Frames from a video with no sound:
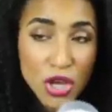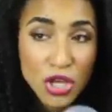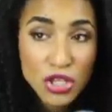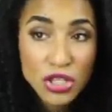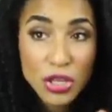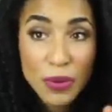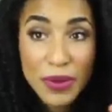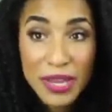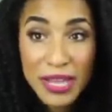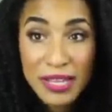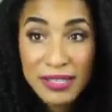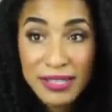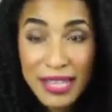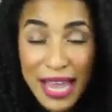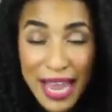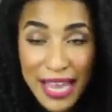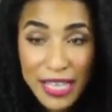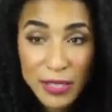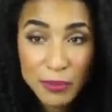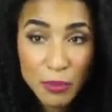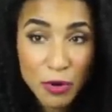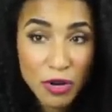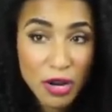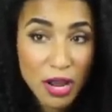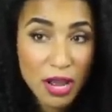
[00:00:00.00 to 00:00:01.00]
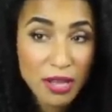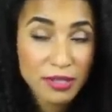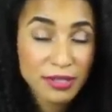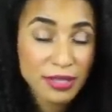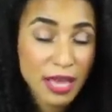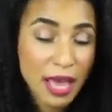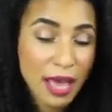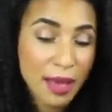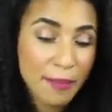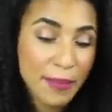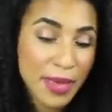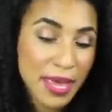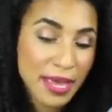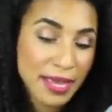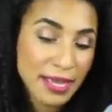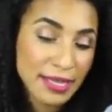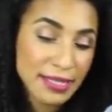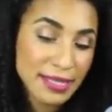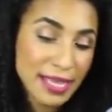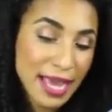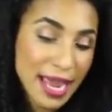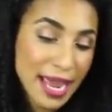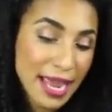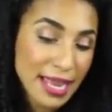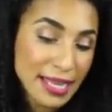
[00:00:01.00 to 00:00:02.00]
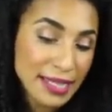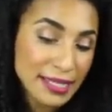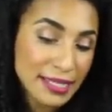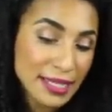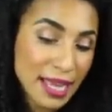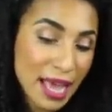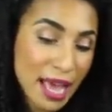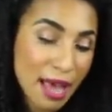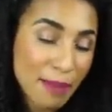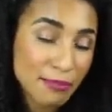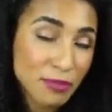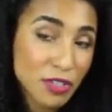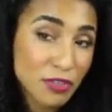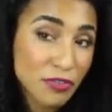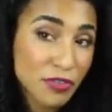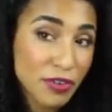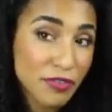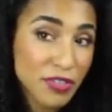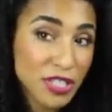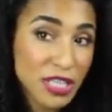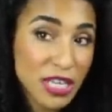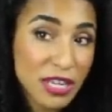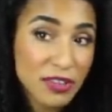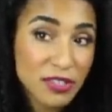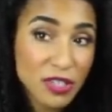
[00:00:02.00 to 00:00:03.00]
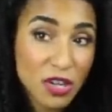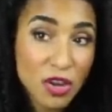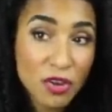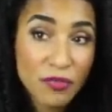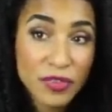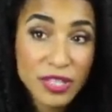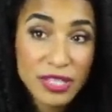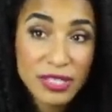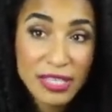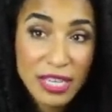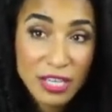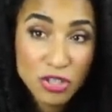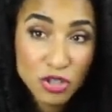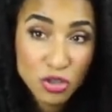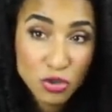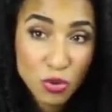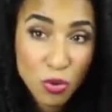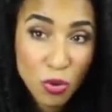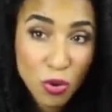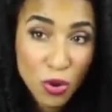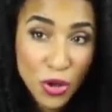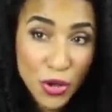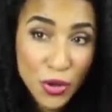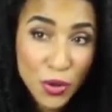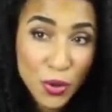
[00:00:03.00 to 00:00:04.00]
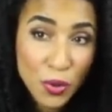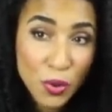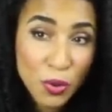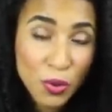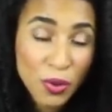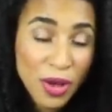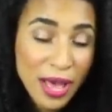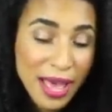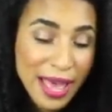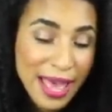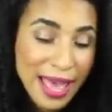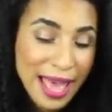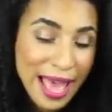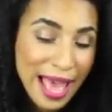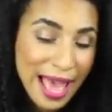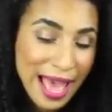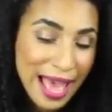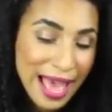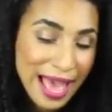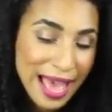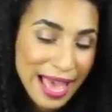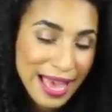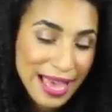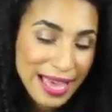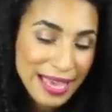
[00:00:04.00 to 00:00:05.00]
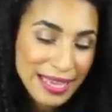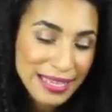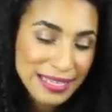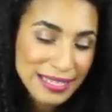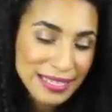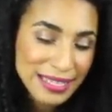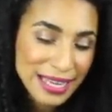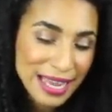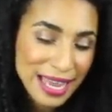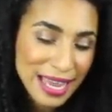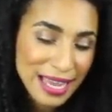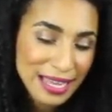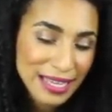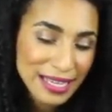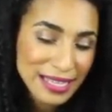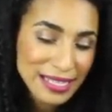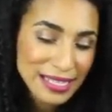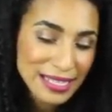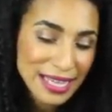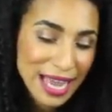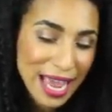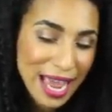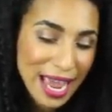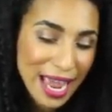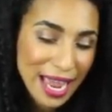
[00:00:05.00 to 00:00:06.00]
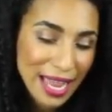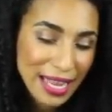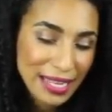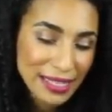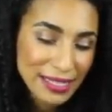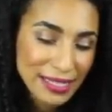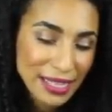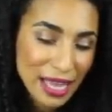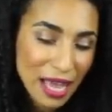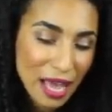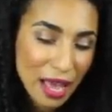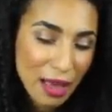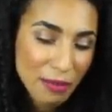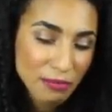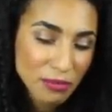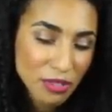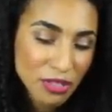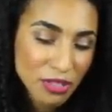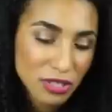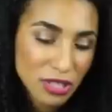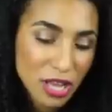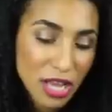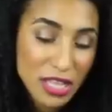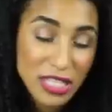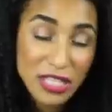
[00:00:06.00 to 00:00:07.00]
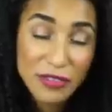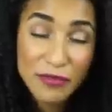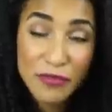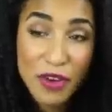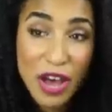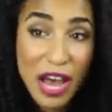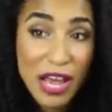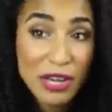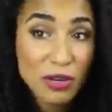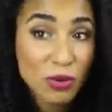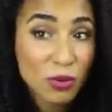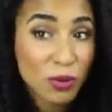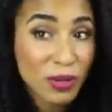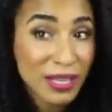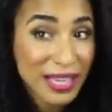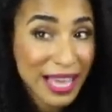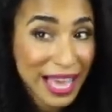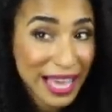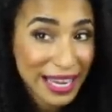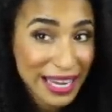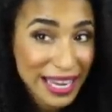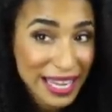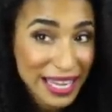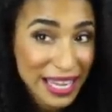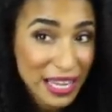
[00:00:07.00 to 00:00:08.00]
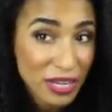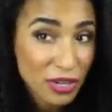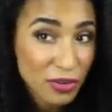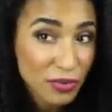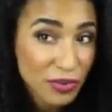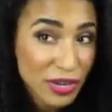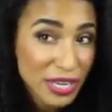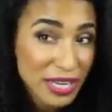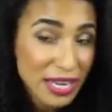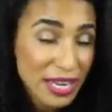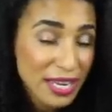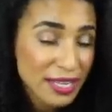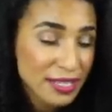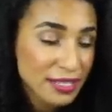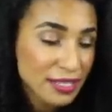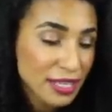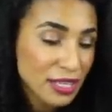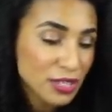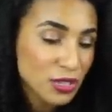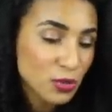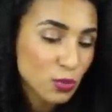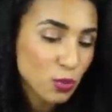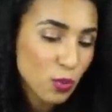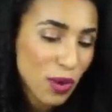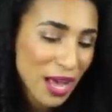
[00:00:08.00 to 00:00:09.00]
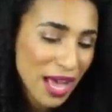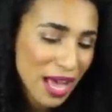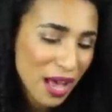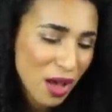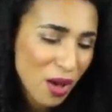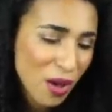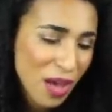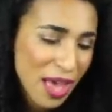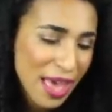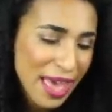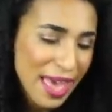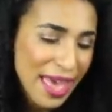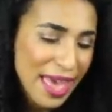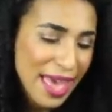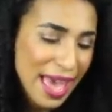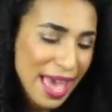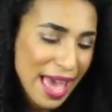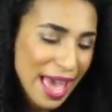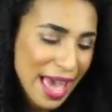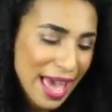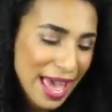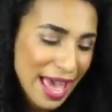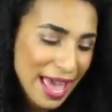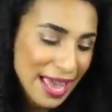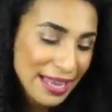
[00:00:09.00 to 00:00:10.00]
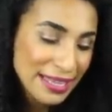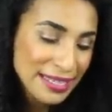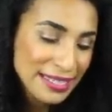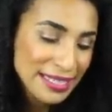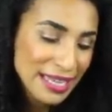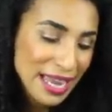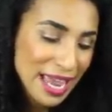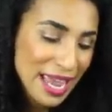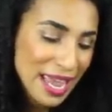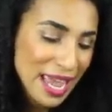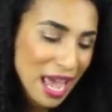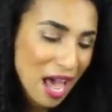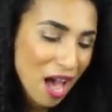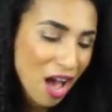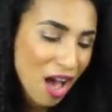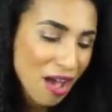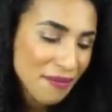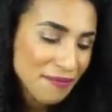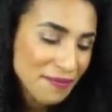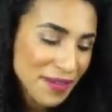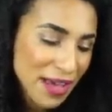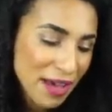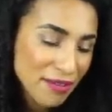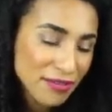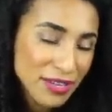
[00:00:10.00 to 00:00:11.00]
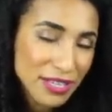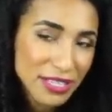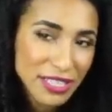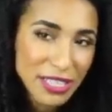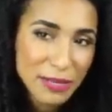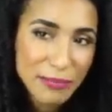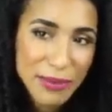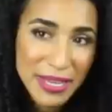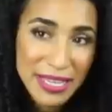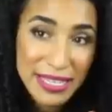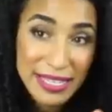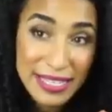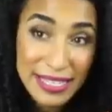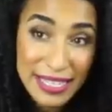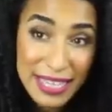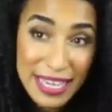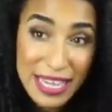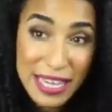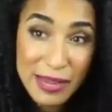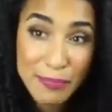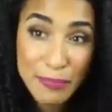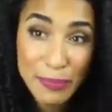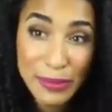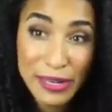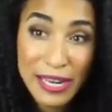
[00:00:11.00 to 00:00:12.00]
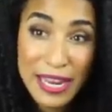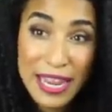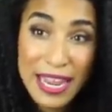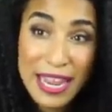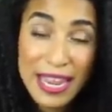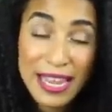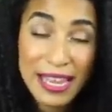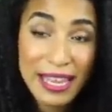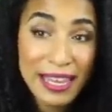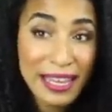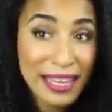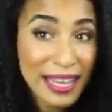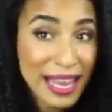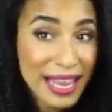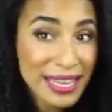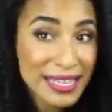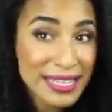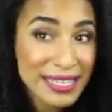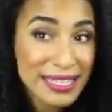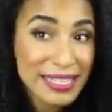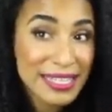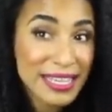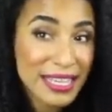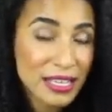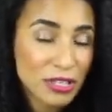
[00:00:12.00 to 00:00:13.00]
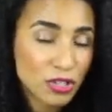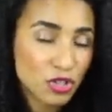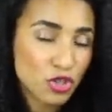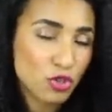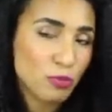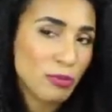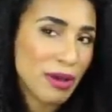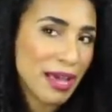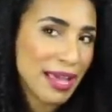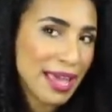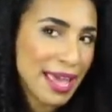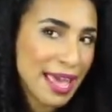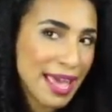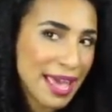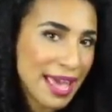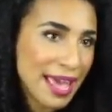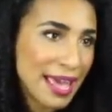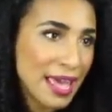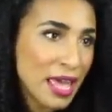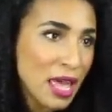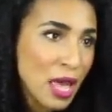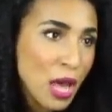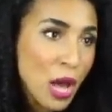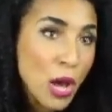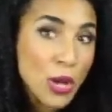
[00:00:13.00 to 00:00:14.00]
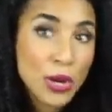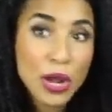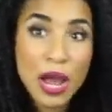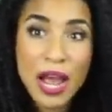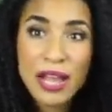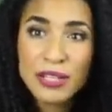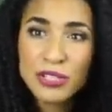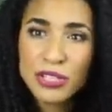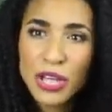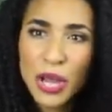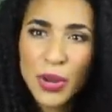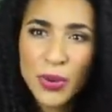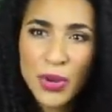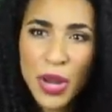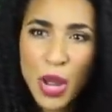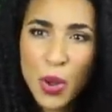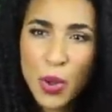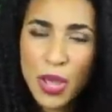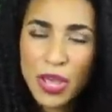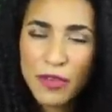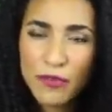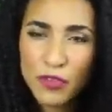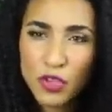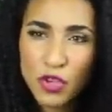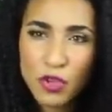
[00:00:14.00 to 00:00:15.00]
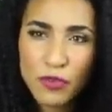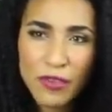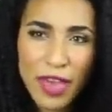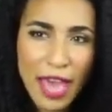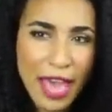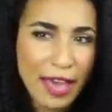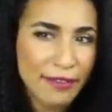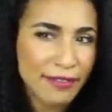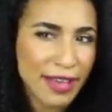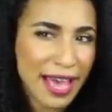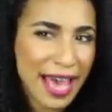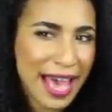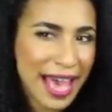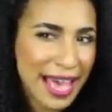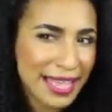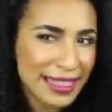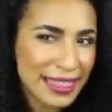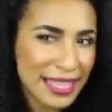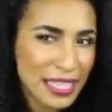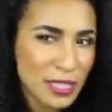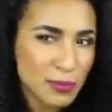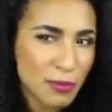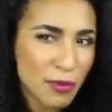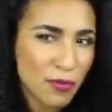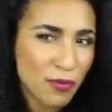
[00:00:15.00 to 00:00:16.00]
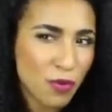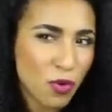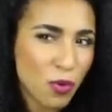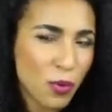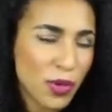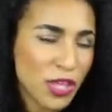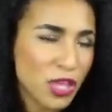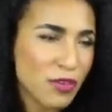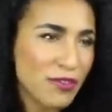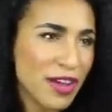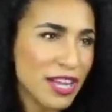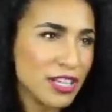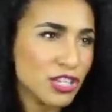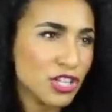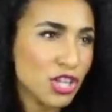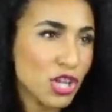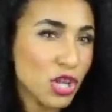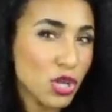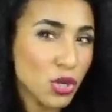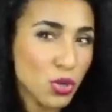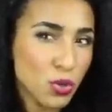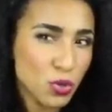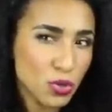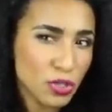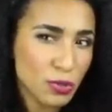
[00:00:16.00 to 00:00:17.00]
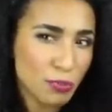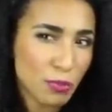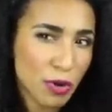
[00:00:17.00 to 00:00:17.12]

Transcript: So it contains products, it contains derivatives of essential oil, and it contains certified organic ingredients as well, and I found it to be deeply cleansing to my hair. Now, I don't know if you've ever had this before, where you've actually used a